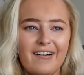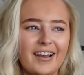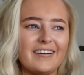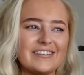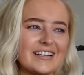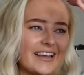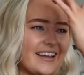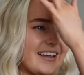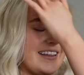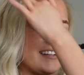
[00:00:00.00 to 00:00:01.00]
while I was
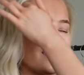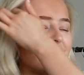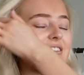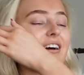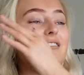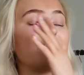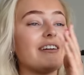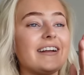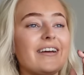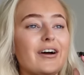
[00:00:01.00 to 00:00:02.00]
looking at these, and I was like, I
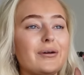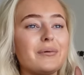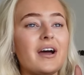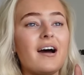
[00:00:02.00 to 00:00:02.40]
really hope